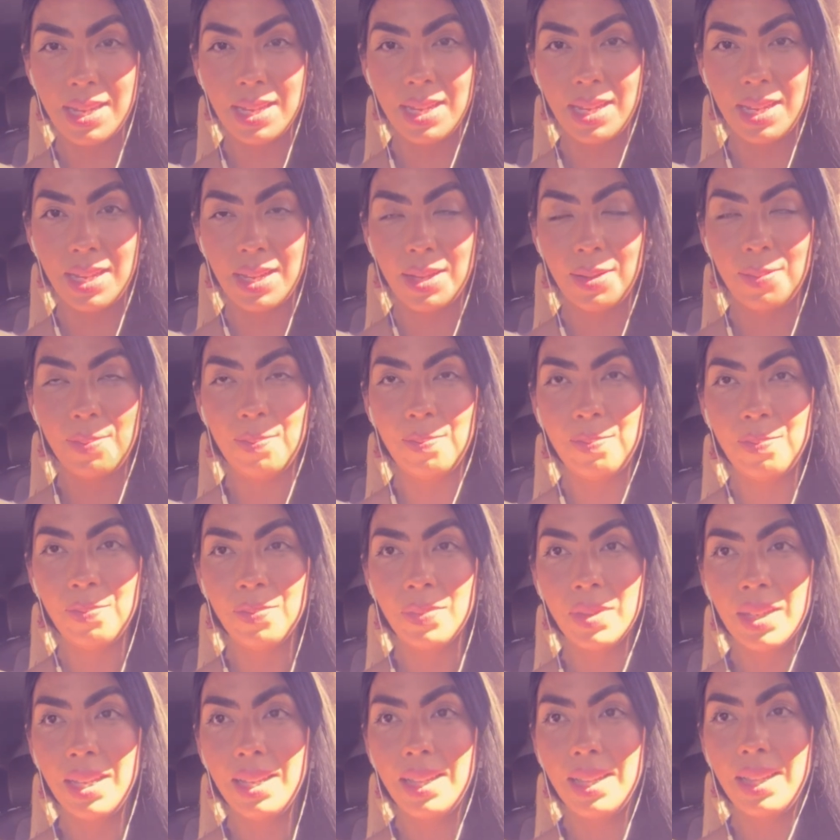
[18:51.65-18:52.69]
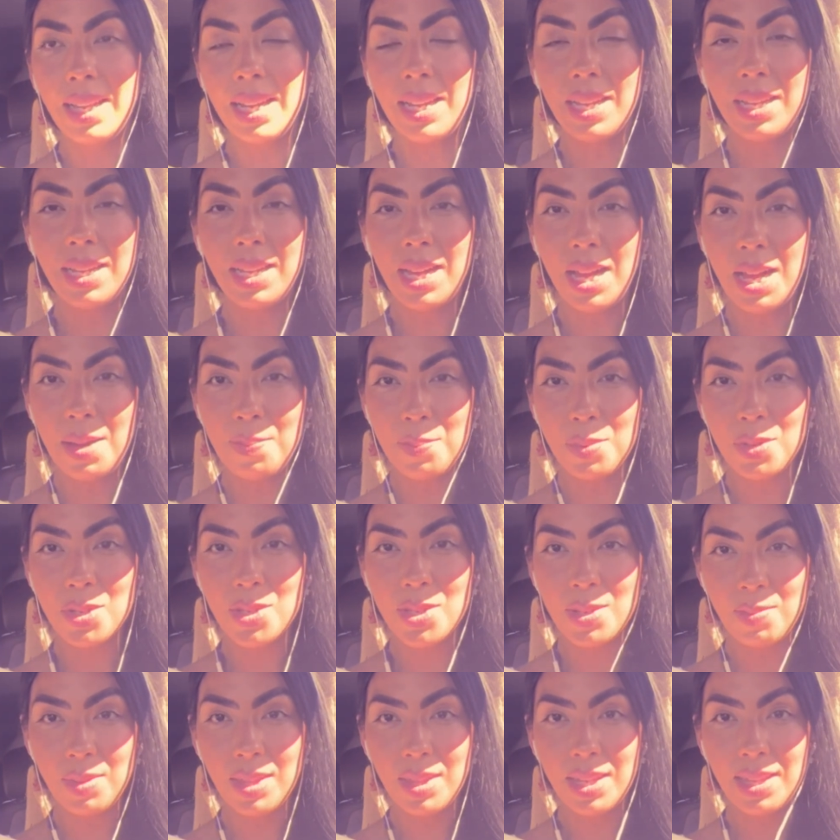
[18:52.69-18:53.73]
a cup or
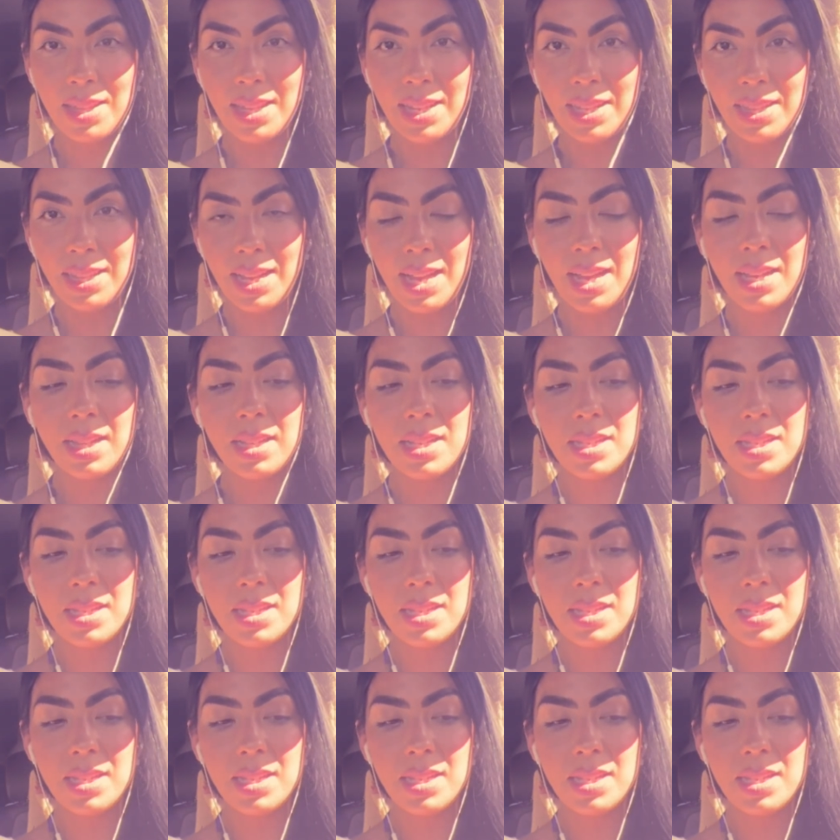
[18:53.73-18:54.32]
something like that.